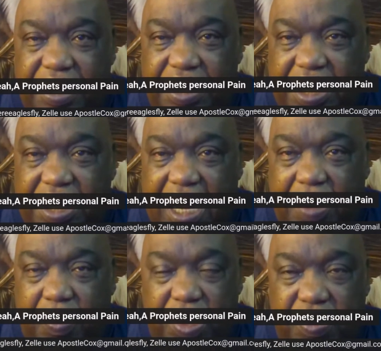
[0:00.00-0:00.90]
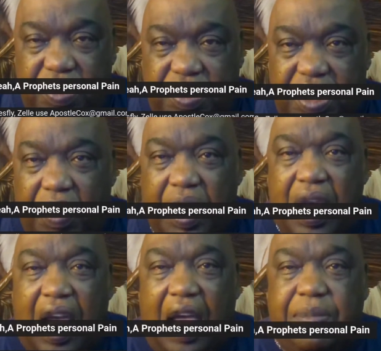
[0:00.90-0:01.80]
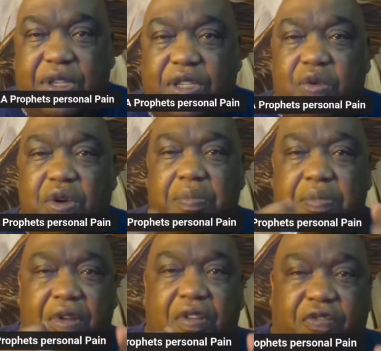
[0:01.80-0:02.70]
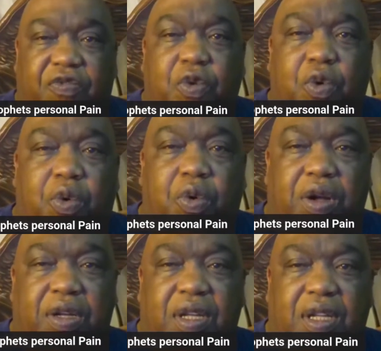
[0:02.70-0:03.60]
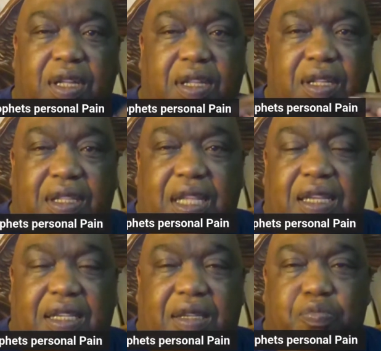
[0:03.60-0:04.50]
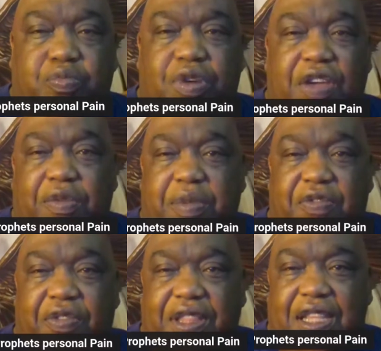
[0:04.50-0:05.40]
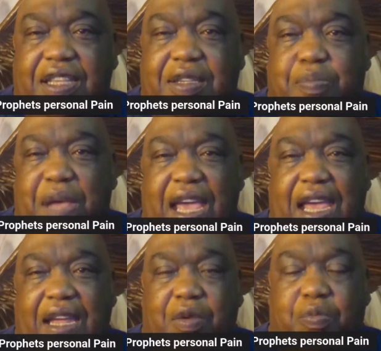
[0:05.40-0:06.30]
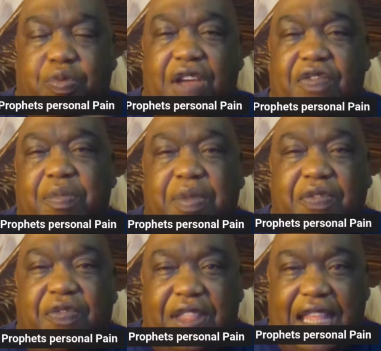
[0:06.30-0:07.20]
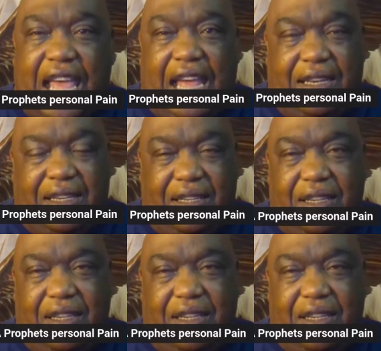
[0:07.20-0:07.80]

today when you sow. I'm sowing for this. Pray for me for this pain, or pray for me for that.